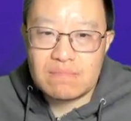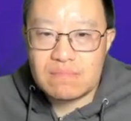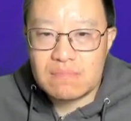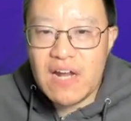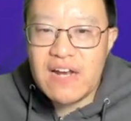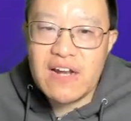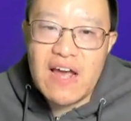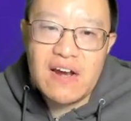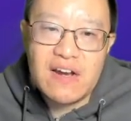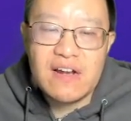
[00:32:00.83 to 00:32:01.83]

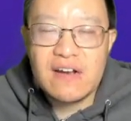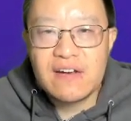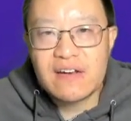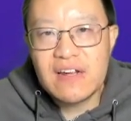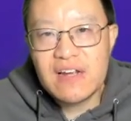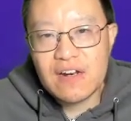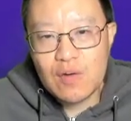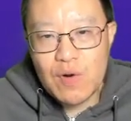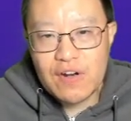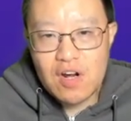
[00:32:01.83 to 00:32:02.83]
Netcat is the
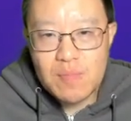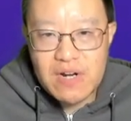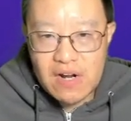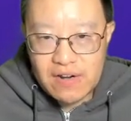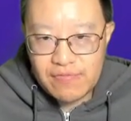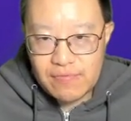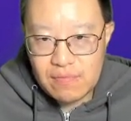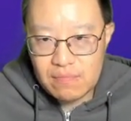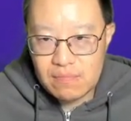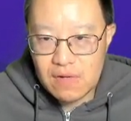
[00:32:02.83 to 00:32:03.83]
Swiss Army knife
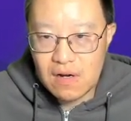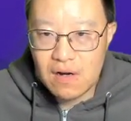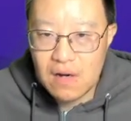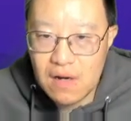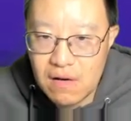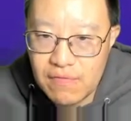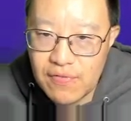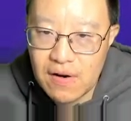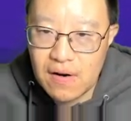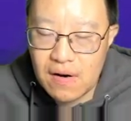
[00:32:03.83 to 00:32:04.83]
of
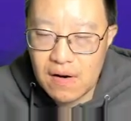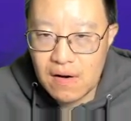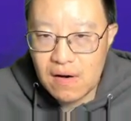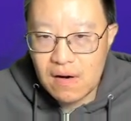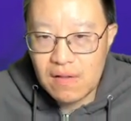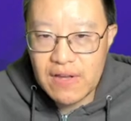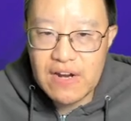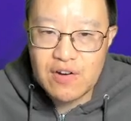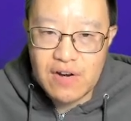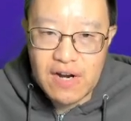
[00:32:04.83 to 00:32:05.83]
the
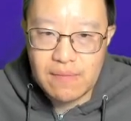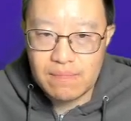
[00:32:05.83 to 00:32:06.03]
internet.